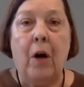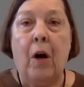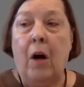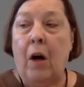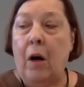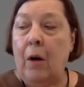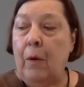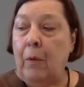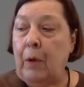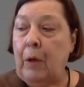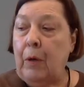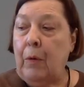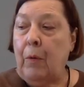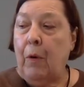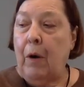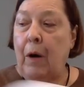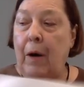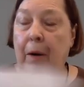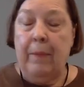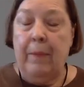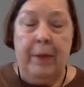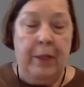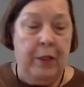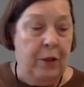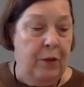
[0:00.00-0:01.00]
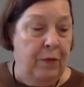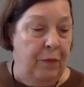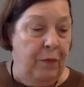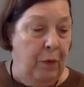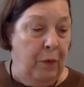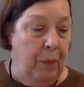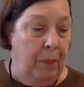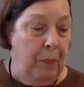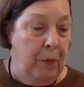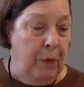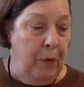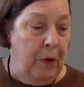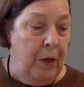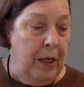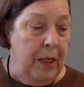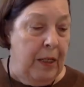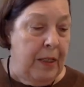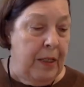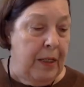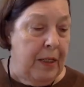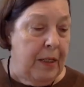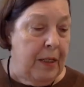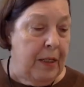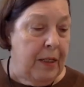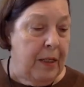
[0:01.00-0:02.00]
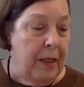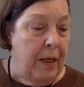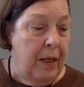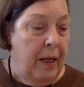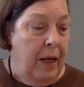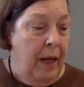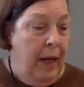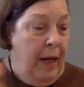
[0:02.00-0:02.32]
are requirements for priests.